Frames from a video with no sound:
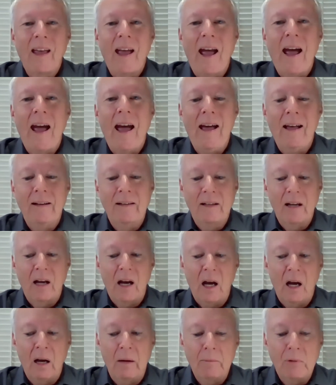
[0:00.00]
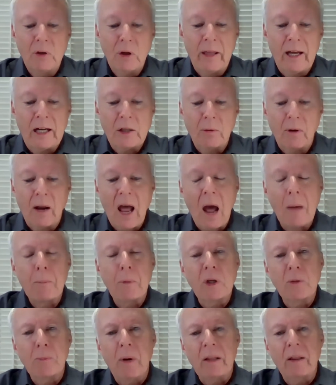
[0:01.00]
And so that's what
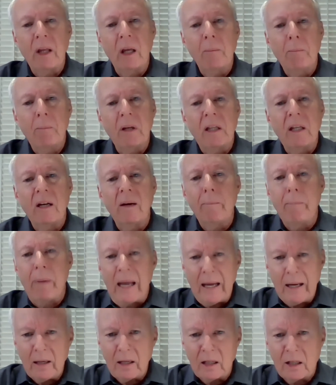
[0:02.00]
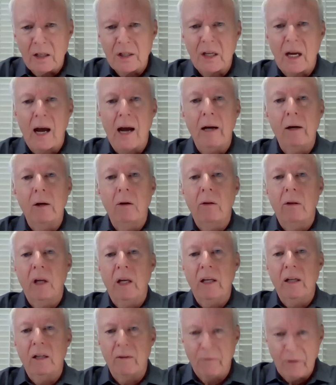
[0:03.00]
happens. But the abandoned side or
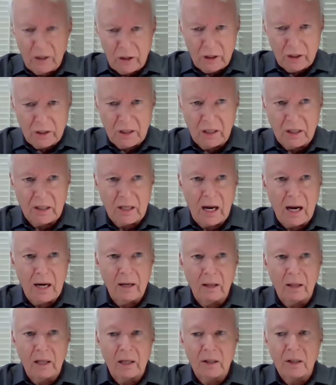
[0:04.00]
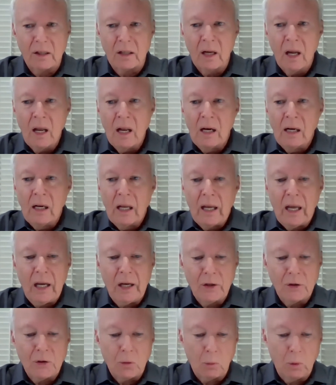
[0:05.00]
the deficiency side of this
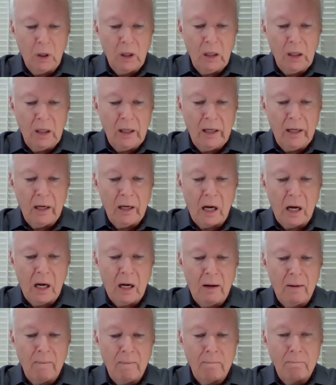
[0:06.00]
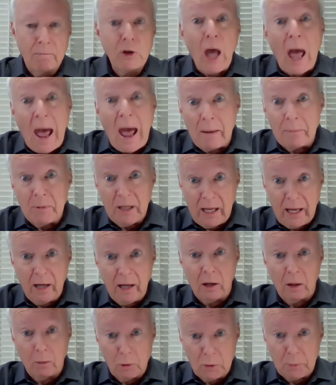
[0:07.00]
is really to abdicate
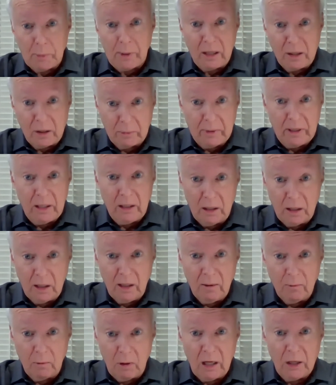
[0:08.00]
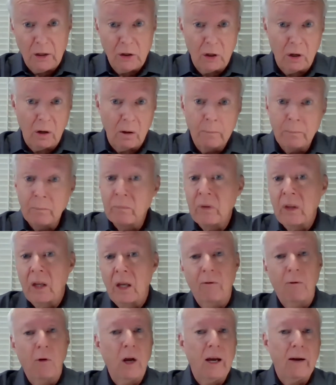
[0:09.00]
our responsibility, right? So
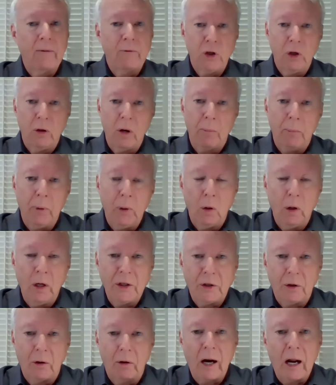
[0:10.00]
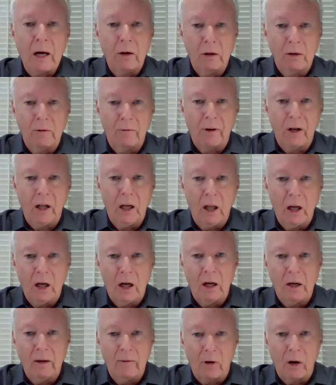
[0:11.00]
if we have 2 employees that are out on the front
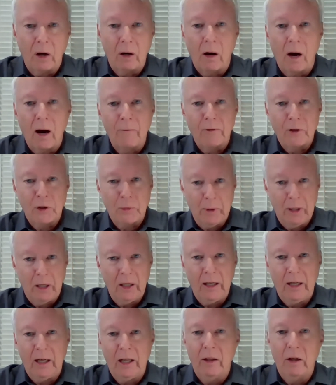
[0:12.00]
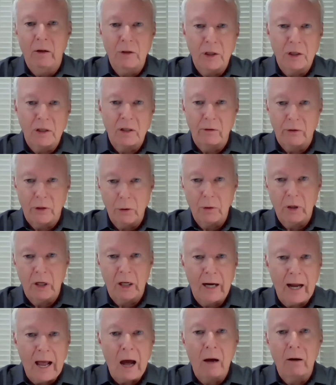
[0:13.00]
lawn of our office building and they're just duking
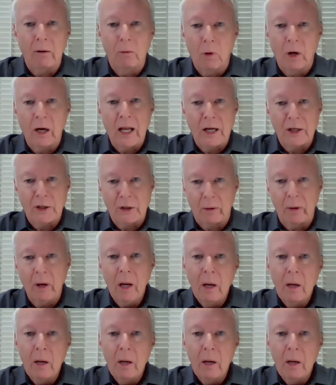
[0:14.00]
it out, and one has a